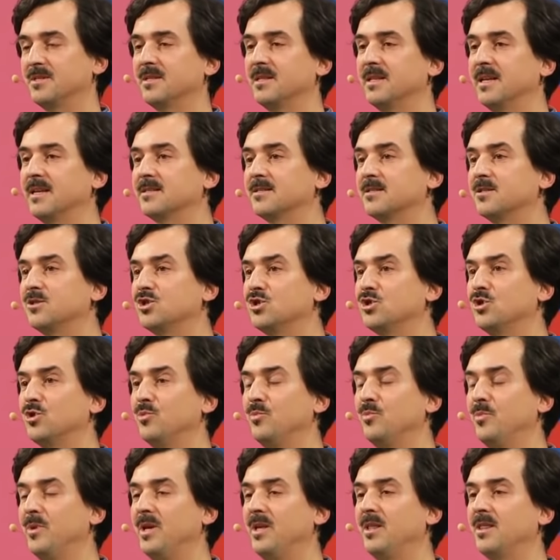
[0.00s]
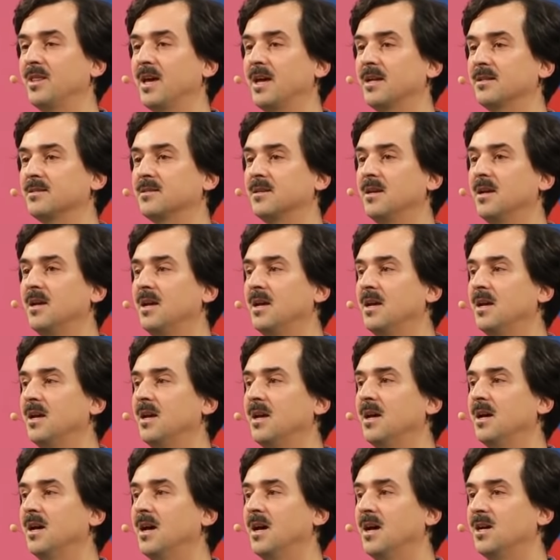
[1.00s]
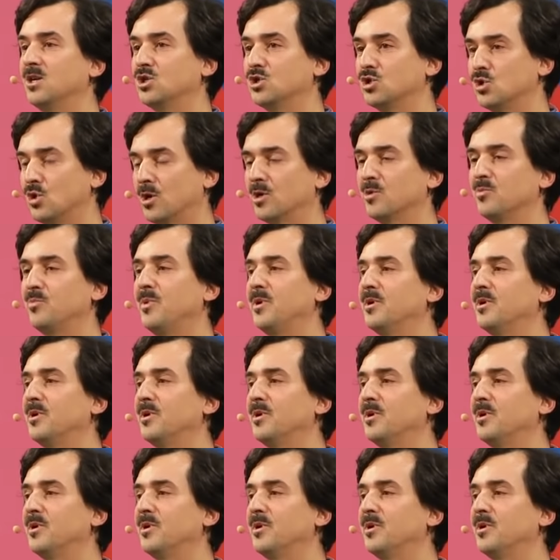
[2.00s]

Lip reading: The lesson should be that short